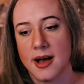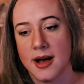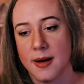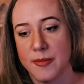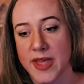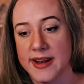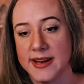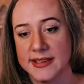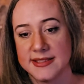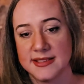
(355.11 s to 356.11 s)
than
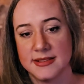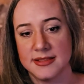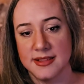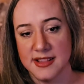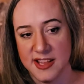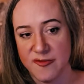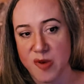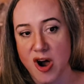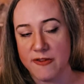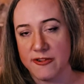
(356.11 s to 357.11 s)
it is to leave
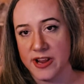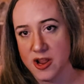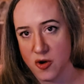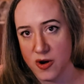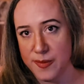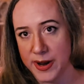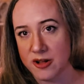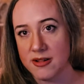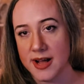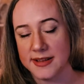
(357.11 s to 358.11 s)
poverty and go to middle
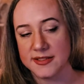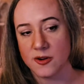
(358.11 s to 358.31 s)
class.